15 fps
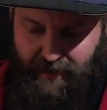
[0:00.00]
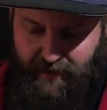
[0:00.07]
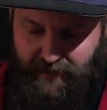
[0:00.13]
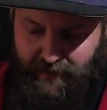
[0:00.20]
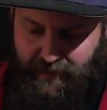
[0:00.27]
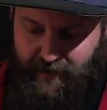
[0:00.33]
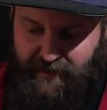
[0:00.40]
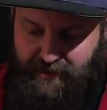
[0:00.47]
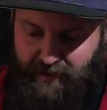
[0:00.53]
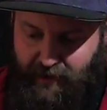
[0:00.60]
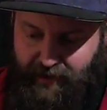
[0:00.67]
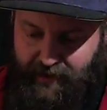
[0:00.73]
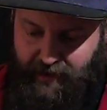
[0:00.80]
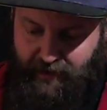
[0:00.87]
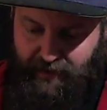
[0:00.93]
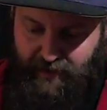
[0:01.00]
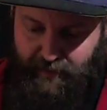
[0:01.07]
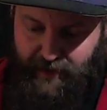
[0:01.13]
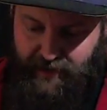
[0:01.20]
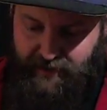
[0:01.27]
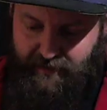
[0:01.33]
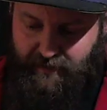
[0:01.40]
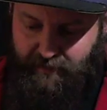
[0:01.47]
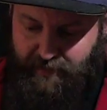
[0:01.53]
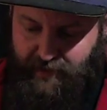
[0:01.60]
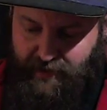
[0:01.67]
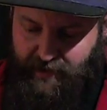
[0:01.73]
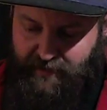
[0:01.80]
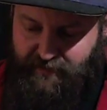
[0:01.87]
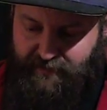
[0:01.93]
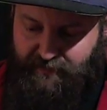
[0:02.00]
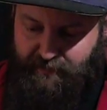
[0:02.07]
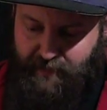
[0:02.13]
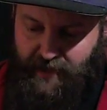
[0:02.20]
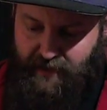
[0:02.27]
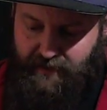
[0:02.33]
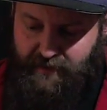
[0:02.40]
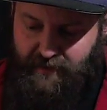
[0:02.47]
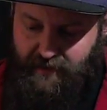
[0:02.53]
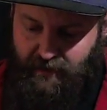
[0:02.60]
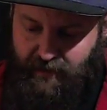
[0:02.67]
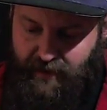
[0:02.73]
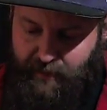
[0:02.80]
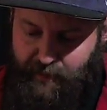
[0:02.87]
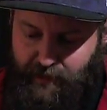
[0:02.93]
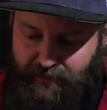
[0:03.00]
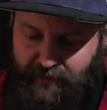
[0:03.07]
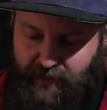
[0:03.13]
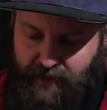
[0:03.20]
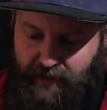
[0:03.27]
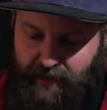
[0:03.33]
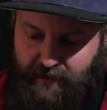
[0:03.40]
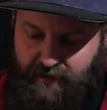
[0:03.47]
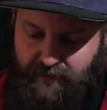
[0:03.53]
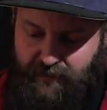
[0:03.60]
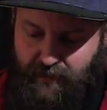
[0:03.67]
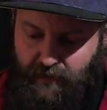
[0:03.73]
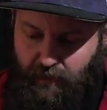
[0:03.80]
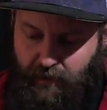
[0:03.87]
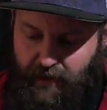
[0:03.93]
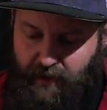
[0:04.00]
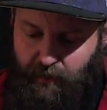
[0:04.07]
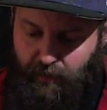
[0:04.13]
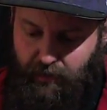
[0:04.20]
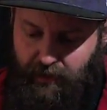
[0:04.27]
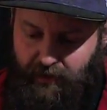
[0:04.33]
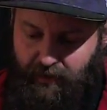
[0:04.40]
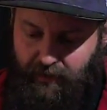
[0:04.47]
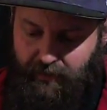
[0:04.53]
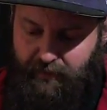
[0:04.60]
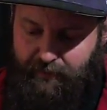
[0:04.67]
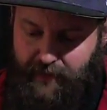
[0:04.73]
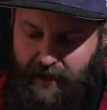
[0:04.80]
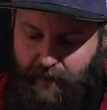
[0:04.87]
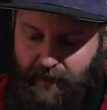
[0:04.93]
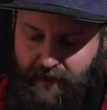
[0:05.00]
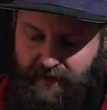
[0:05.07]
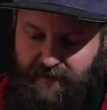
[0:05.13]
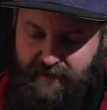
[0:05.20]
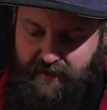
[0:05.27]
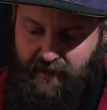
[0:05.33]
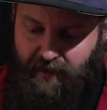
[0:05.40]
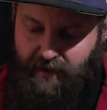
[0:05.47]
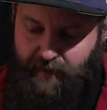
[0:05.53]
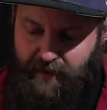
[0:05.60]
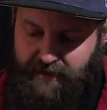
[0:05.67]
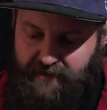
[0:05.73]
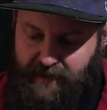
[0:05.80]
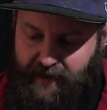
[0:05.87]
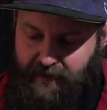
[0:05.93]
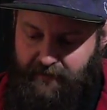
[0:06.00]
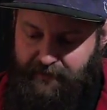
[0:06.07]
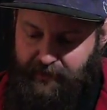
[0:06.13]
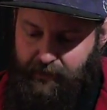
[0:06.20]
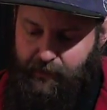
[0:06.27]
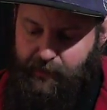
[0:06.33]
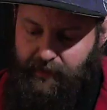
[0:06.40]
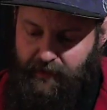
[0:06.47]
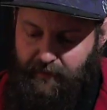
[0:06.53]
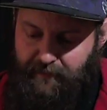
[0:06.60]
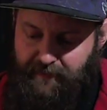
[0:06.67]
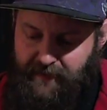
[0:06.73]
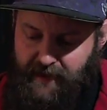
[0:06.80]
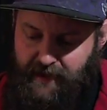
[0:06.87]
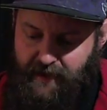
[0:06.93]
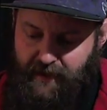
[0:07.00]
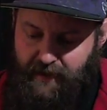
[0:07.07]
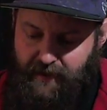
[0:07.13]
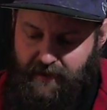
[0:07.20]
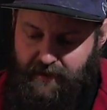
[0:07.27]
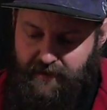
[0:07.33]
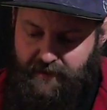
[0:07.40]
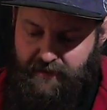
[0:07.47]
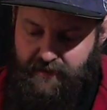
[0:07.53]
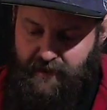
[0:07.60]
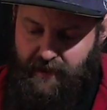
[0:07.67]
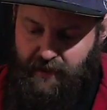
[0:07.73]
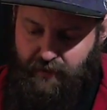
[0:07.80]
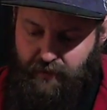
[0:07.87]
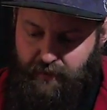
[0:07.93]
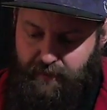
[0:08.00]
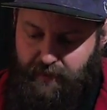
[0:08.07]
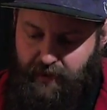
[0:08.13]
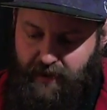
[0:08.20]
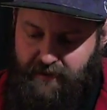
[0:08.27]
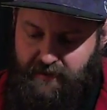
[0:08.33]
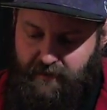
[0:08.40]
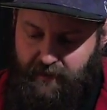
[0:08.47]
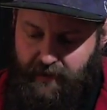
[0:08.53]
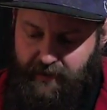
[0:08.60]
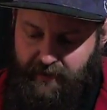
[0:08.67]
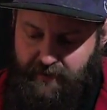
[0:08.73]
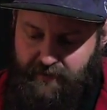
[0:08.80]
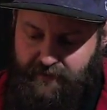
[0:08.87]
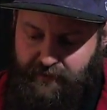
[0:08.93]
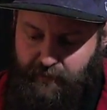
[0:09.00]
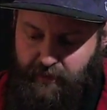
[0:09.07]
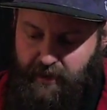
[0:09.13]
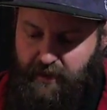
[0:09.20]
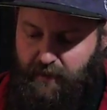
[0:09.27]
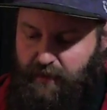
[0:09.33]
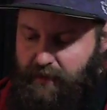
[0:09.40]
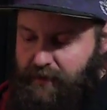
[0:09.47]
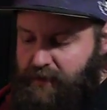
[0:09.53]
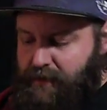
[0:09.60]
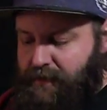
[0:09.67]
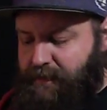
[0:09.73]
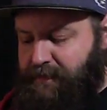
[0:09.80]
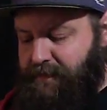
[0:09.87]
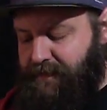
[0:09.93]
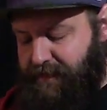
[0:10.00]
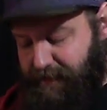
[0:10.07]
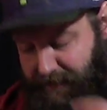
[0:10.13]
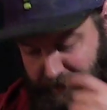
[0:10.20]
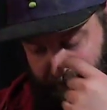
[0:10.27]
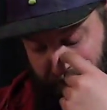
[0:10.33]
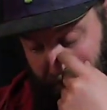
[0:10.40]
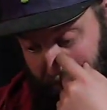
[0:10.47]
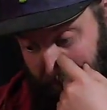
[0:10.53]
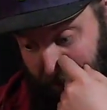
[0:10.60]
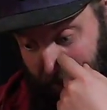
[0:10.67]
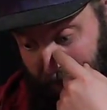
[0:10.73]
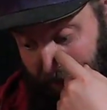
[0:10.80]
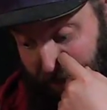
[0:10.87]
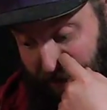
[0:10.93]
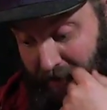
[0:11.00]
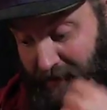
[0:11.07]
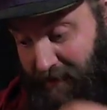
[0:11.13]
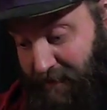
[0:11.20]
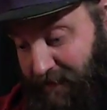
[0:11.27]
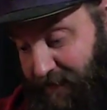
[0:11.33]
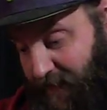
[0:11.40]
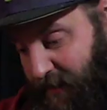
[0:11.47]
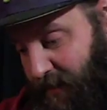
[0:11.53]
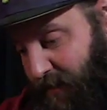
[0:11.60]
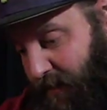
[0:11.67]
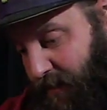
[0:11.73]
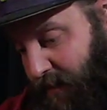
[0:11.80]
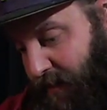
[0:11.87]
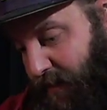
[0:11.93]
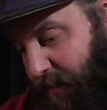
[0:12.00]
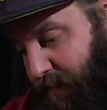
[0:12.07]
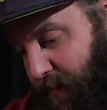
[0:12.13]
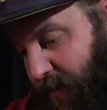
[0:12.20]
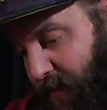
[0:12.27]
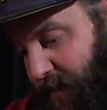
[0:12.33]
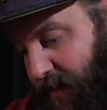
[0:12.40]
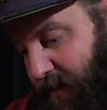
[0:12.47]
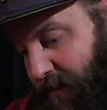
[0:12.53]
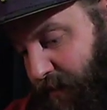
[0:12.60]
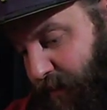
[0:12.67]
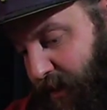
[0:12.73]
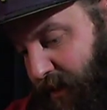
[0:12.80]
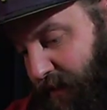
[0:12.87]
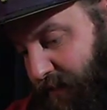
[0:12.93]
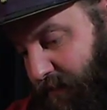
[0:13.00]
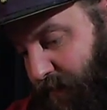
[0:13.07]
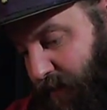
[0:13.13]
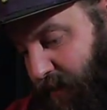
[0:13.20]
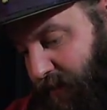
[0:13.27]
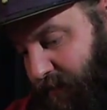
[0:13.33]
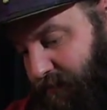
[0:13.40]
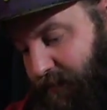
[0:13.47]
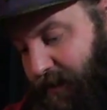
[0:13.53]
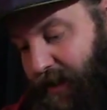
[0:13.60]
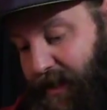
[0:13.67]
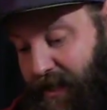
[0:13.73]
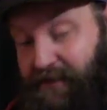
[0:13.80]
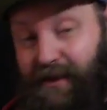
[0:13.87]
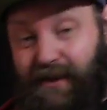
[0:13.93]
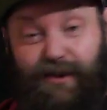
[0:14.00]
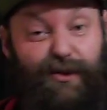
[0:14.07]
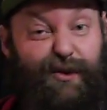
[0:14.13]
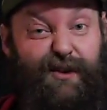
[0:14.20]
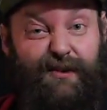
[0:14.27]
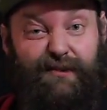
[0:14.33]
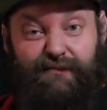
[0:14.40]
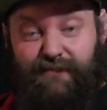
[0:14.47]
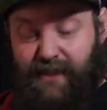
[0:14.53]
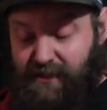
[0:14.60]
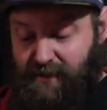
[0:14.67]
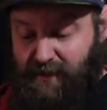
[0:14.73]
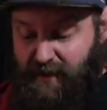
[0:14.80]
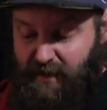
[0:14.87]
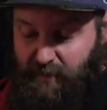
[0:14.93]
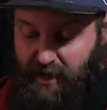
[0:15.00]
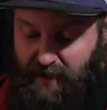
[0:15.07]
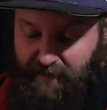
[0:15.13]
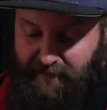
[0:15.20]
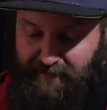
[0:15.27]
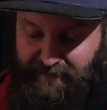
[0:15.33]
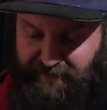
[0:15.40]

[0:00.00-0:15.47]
Not entirely, Iron Man, but I've been denying my feelings for quite a while. Maybe it's time I started following them. Say goodbye to others for me, will you? Wow. But I mean, well, I guess I could, says Iron Man.